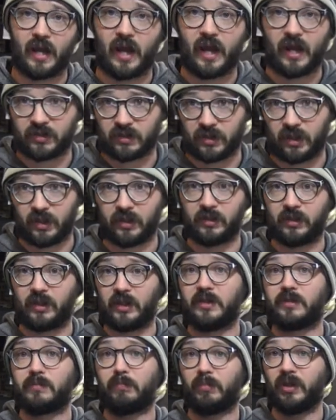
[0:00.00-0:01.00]
and then
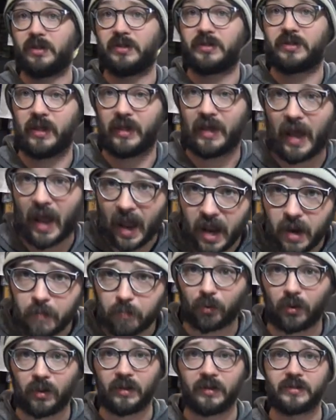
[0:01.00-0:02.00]
these ballistic
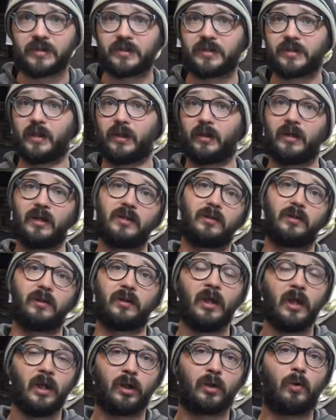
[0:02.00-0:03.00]
aprons that are either
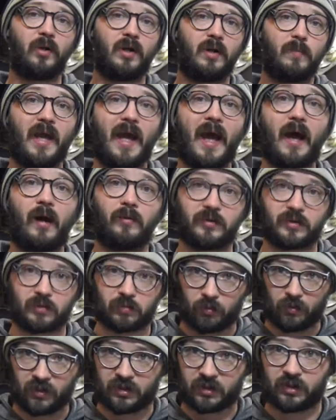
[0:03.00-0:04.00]
going to be housed
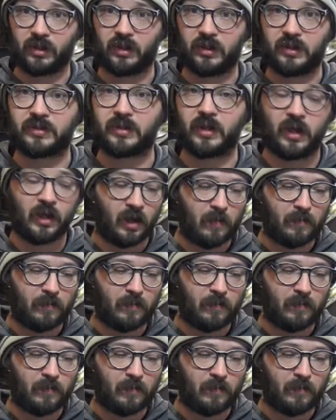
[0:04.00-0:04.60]
with these